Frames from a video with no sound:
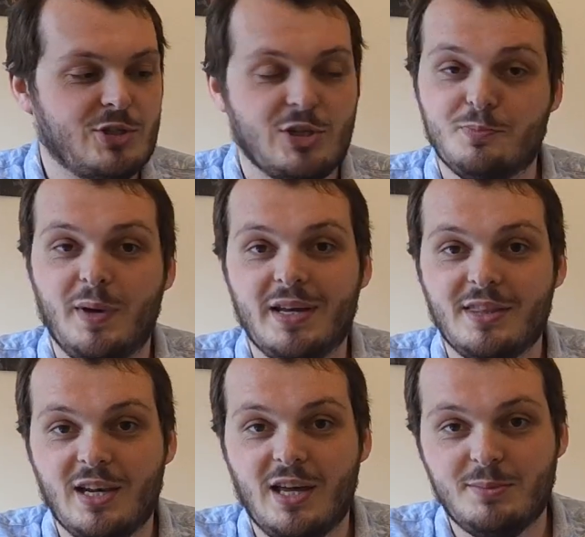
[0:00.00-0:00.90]
just buy
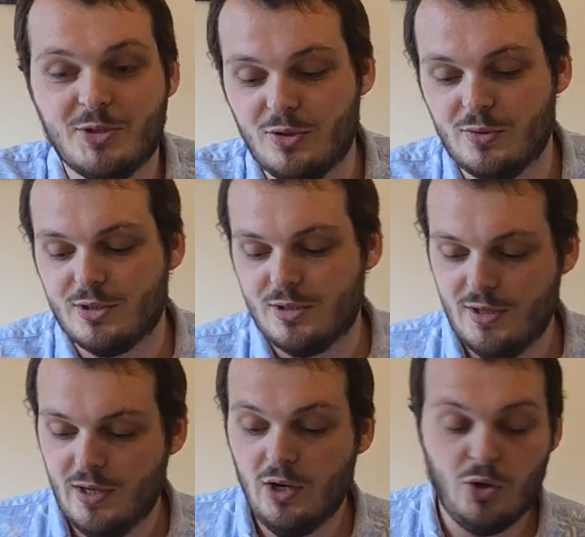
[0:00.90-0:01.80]
the lime juice
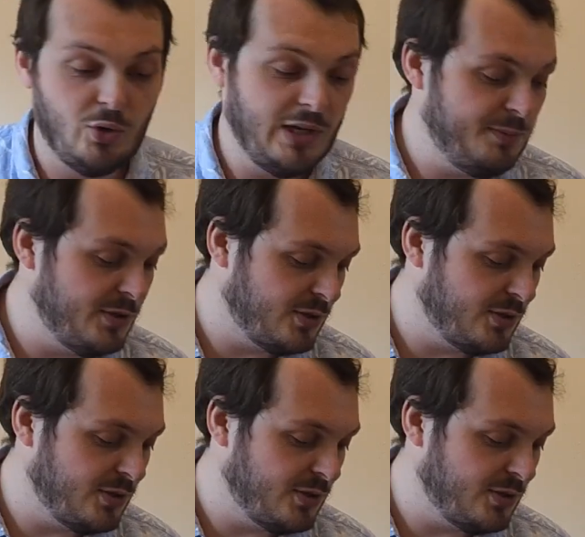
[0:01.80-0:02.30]
or lemon